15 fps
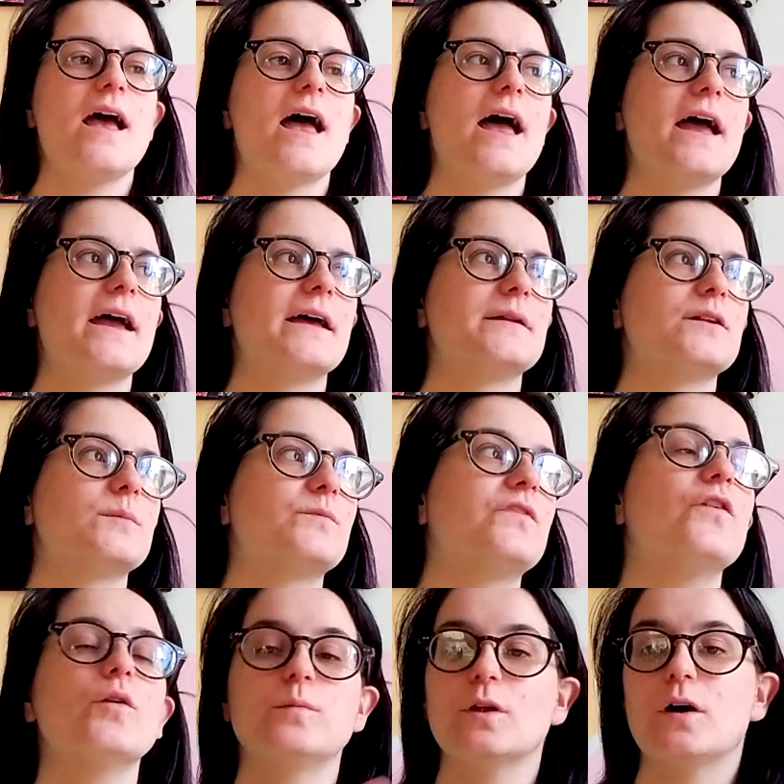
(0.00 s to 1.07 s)
And
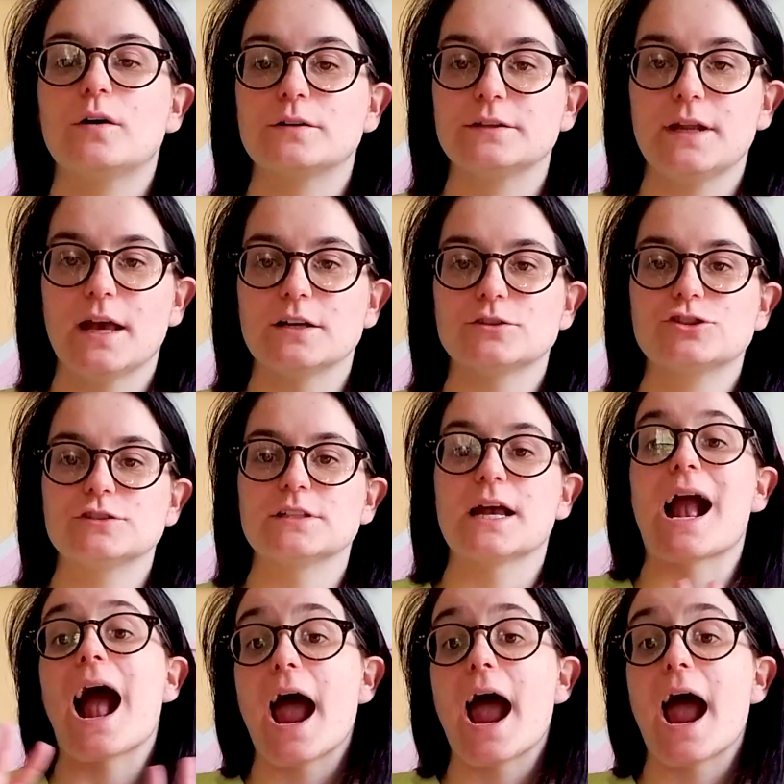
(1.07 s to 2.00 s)
full blown, yeah, she's like,